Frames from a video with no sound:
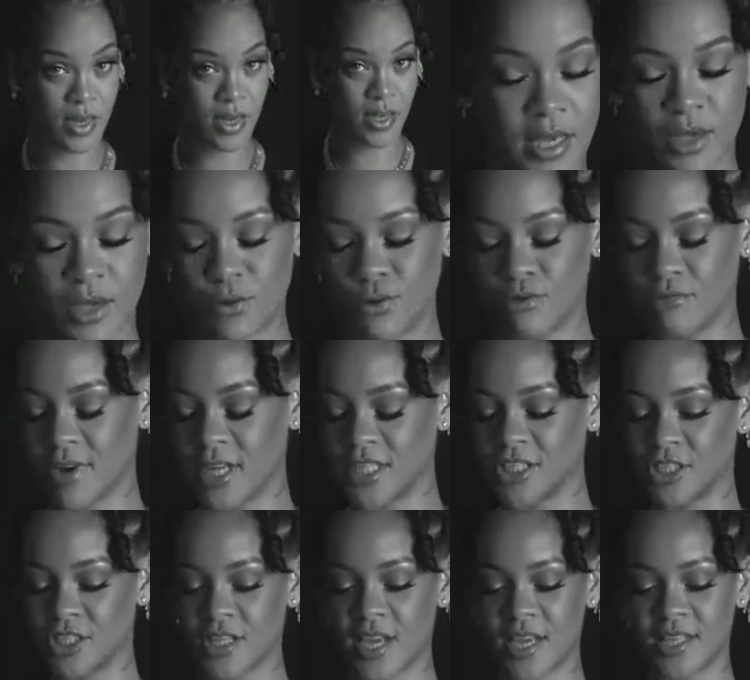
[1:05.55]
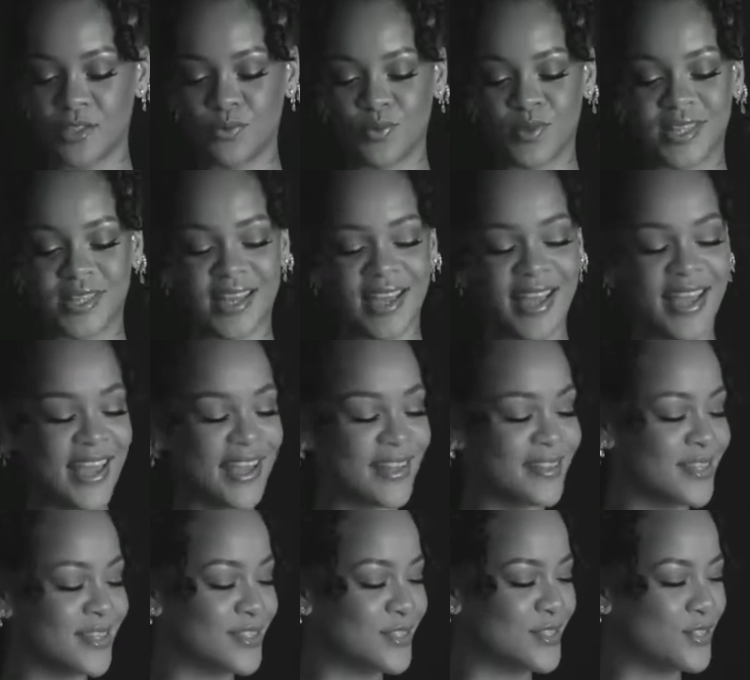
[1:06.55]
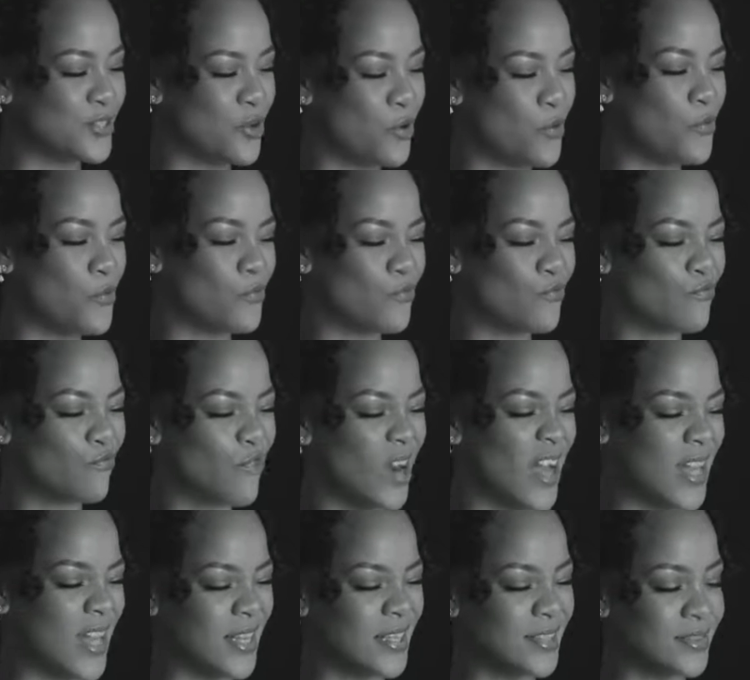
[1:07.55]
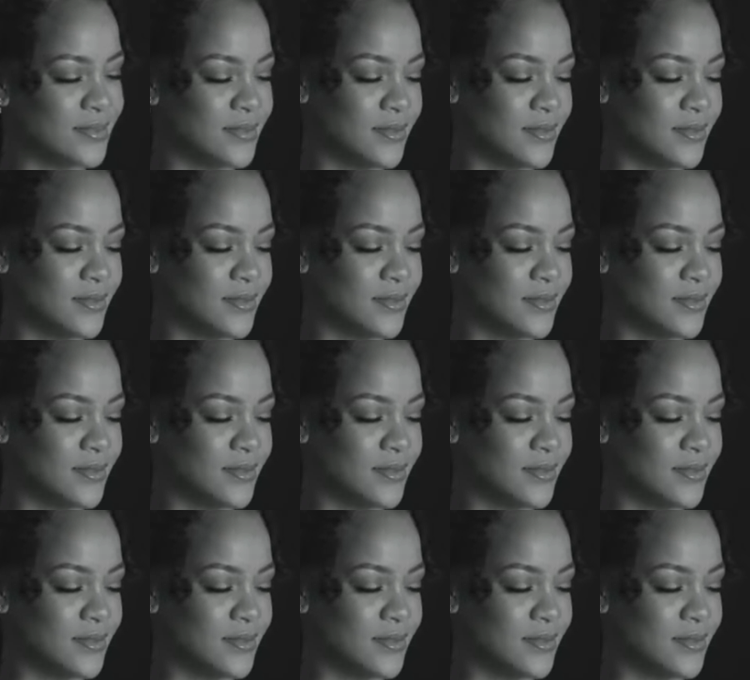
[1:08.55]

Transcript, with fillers: He who writes checks with the hand that don't write.